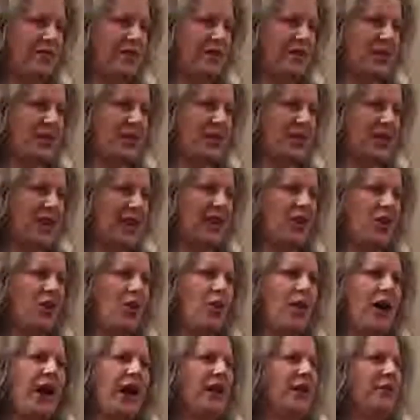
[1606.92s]
they don't
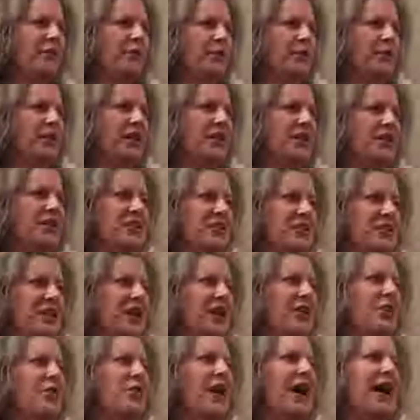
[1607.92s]
have
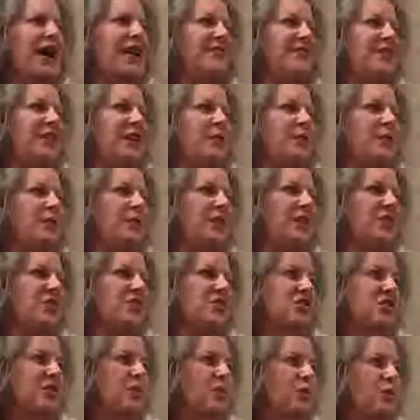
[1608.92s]
that
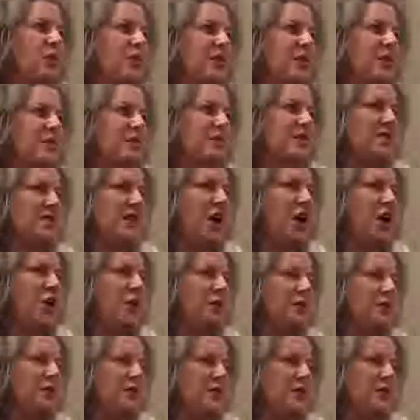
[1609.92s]
relationship with themselves,
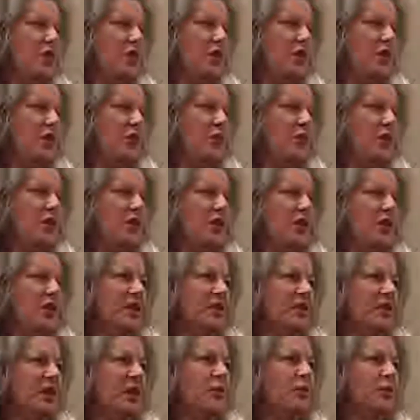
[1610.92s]
so
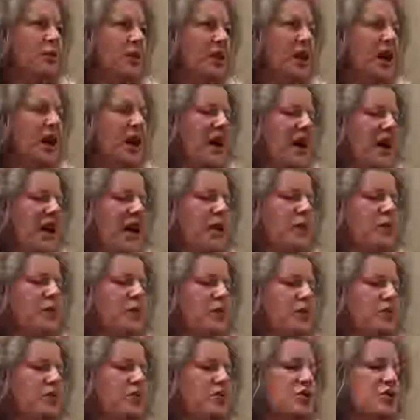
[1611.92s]
they were not able
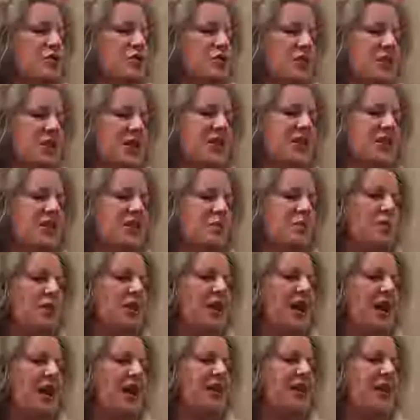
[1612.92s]
to teach me
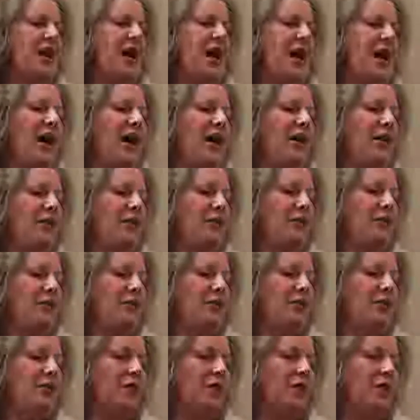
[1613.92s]
how to have
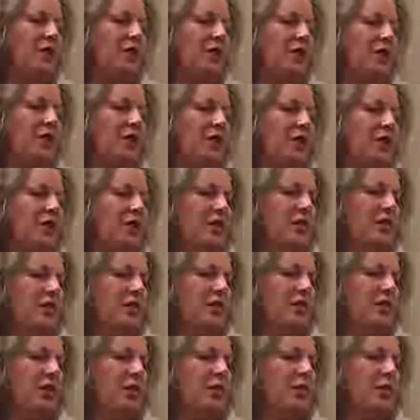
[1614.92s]

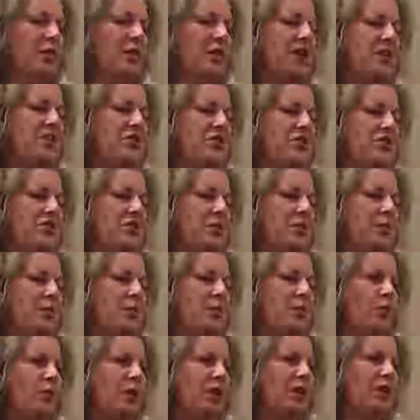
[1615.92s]
a relationship
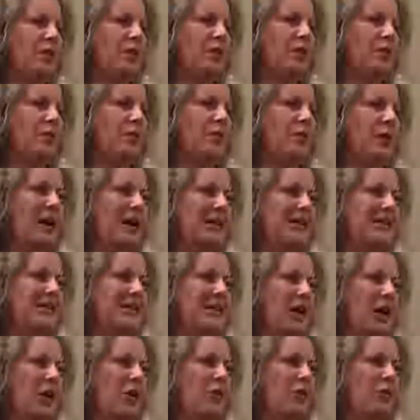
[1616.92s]
with
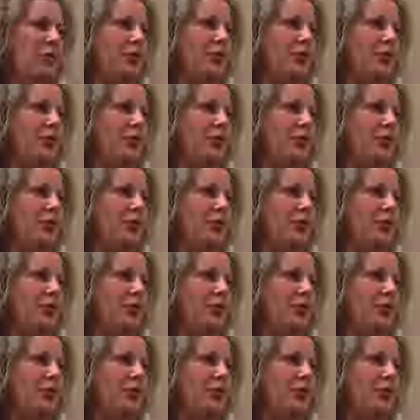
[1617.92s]
myself.